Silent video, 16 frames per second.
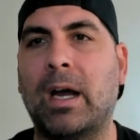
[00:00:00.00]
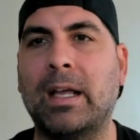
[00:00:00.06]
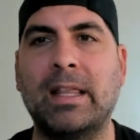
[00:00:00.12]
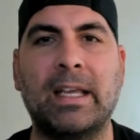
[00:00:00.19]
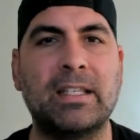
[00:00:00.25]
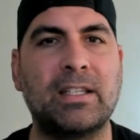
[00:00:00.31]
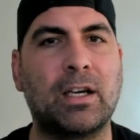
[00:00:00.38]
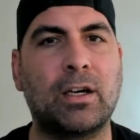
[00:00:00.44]
I
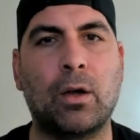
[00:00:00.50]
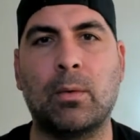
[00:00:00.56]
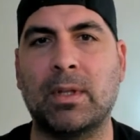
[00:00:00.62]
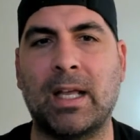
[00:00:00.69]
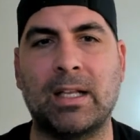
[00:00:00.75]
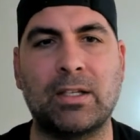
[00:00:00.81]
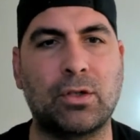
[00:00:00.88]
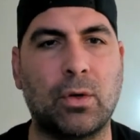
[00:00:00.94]
think he's going to go
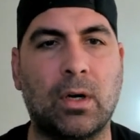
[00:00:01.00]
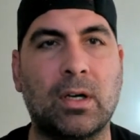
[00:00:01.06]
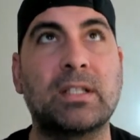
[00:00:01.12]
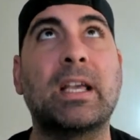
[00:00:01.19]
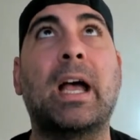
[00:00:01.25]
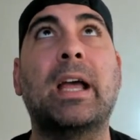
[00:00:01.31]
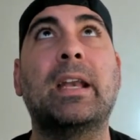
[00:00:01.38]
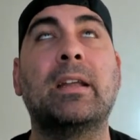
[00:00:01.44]
with that strong
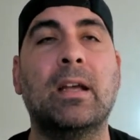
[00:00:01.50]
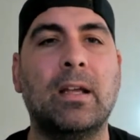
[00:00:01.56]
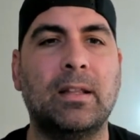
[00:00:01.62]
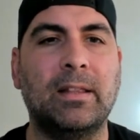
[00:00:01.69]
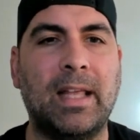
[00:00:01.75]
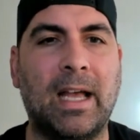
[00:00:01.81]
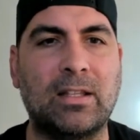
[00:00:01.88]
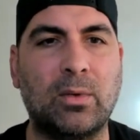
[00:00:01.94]
side.
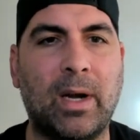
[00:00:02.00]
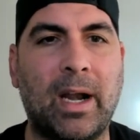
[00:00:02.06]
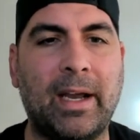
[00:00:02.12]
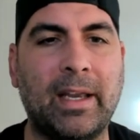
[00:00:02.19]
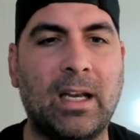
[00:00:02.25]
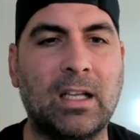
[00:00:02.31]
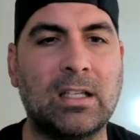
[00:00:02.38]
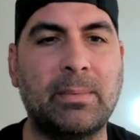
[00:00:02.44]
That's what
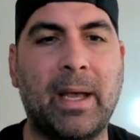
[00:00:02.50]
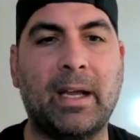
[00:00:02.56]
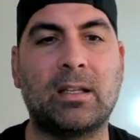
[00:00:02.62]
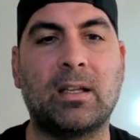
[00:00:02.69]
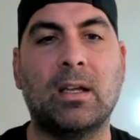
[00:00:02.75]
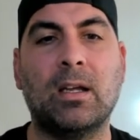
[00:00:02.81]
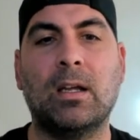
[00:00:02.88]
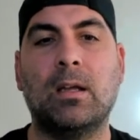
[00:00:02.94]
I can
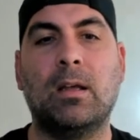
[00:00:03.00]
expect.